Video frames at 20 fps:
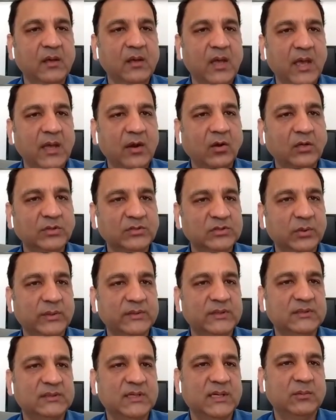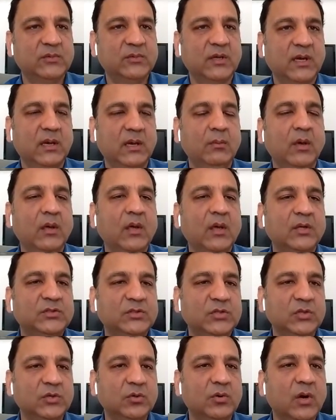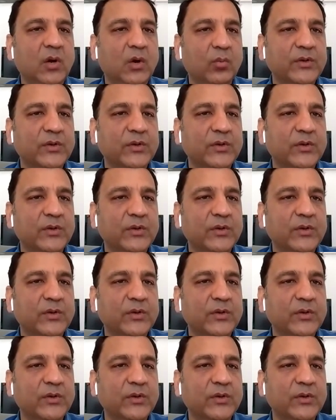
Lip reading: And also at the same time, to